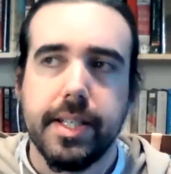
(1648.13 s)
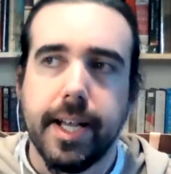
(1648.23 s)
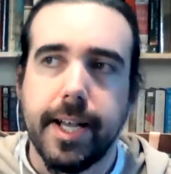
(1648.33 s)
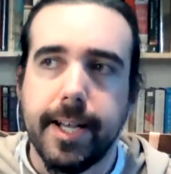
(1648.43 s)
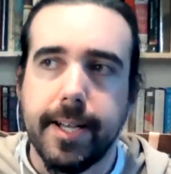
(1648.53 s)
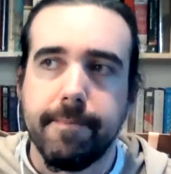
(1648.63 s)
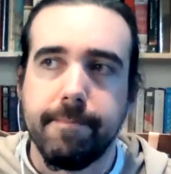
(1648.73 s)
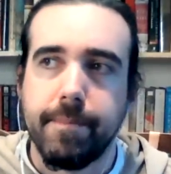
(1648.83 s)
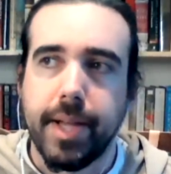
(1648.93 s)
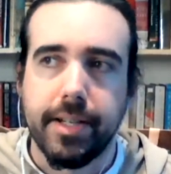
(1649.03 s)

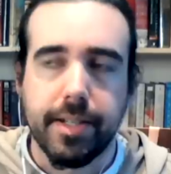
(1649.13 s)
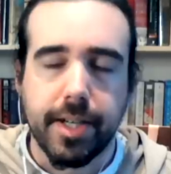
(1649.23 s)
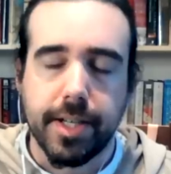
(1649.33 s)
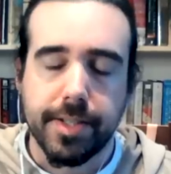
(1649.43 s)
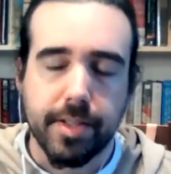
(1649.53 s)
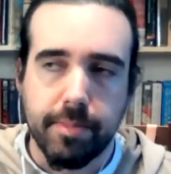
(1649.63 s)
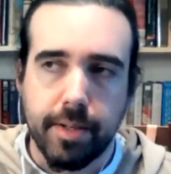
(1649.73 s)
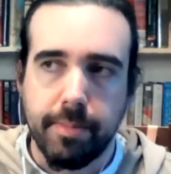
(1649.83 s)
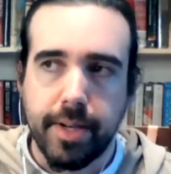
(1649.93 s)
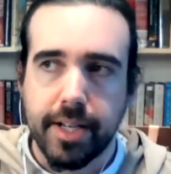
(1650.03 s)
Um, under constant
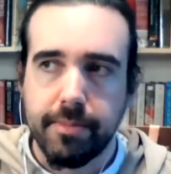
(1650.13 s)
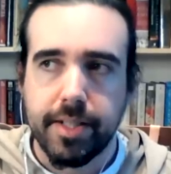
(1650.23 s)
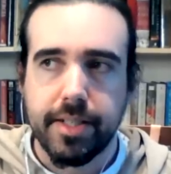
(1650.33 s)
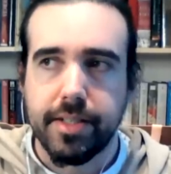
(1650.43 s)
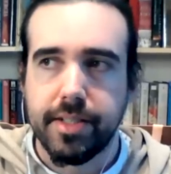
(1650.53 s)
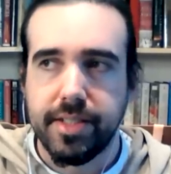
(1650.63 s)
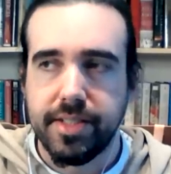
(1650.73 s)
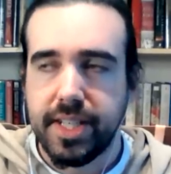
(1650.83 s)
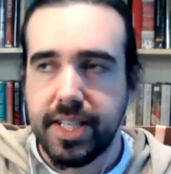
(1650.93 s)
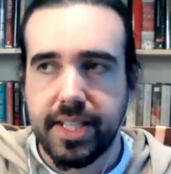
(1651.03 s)
bombardment,
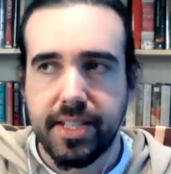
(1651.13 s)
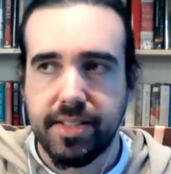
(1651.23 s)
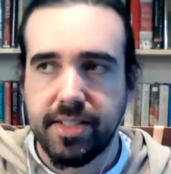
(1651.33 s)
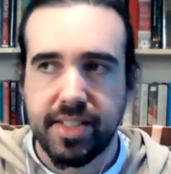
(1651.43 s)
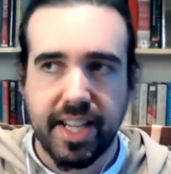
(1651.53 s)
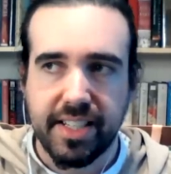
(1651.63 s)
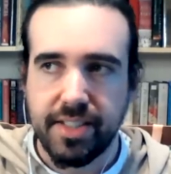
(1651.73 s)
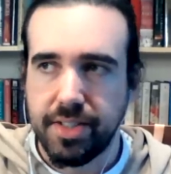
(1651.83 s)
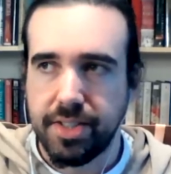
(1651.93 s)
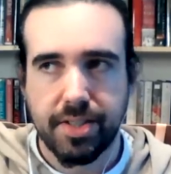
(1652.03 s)
disease,
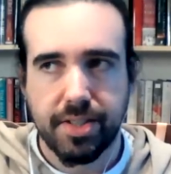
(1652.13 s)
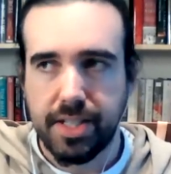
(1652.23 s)
stench.